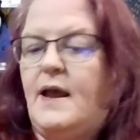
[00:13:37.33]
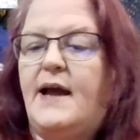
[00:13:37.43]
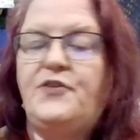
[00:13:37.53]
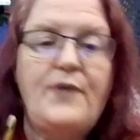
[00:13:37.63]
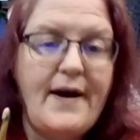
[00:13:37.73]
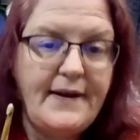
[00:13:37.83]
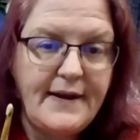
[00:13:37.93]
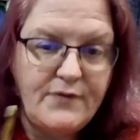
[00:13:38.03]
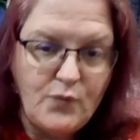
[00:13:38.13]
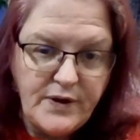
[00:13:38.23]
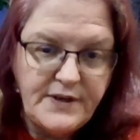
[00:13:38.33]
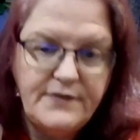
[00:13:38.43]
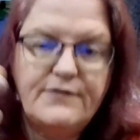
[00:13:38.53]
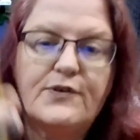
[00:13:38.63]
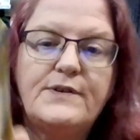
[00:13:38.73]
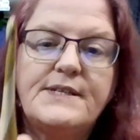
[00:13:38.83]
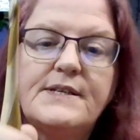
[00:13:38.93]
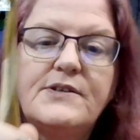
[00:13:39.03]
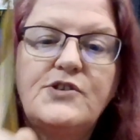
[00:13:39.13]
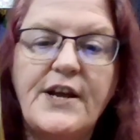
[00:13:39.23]
I do not have a wood Furls
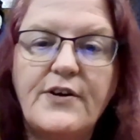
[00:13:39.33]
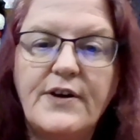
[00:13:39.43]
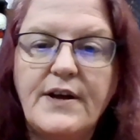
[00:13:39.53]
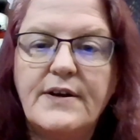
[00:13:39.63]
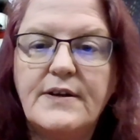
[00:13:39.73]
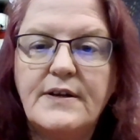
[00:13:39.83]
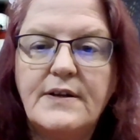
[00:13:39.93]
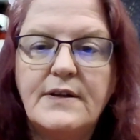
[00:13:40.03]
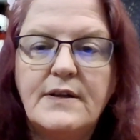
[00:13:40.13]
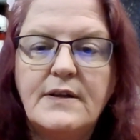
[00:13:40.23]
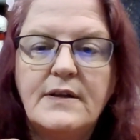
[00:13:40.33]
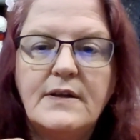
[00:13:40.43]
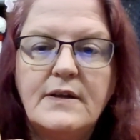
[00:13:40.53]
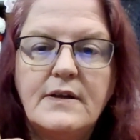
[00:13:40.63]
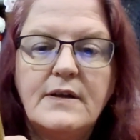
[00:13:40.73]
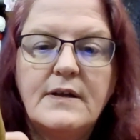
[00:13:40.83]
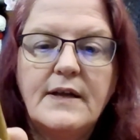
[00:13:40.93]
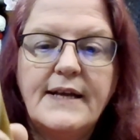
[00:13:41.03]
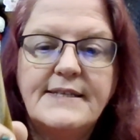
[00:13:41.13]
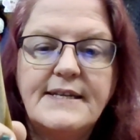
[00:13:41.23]
J hook.
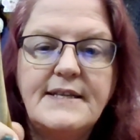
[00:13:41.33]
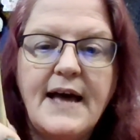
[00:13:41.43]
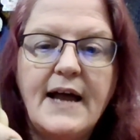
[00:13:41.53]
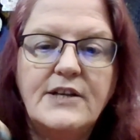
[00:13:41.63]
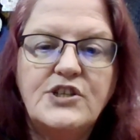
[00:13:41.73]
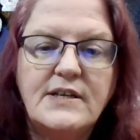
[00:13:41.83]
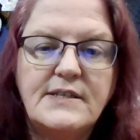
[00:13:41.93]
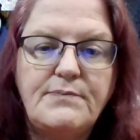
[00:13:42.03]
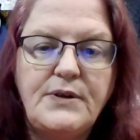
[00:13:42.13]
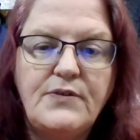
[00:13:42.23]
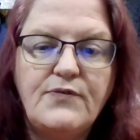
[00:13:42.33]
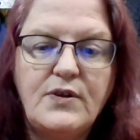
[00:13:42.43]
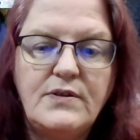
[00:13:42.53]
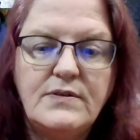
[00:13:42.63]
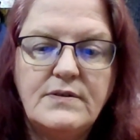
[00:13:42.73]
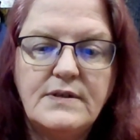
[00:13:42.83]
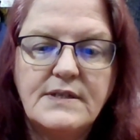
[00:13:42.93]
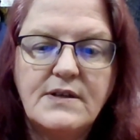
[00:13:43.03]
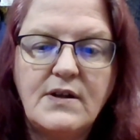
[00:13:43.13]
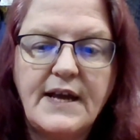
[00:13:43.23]
Isn't that just beautiful?
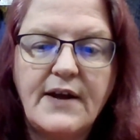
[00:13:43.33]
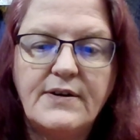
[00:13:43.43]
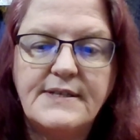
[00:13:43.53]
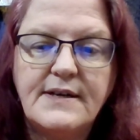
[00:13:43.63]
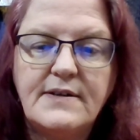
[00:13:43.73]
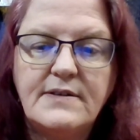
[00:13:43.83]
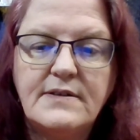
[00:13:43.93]
It's called Carousel.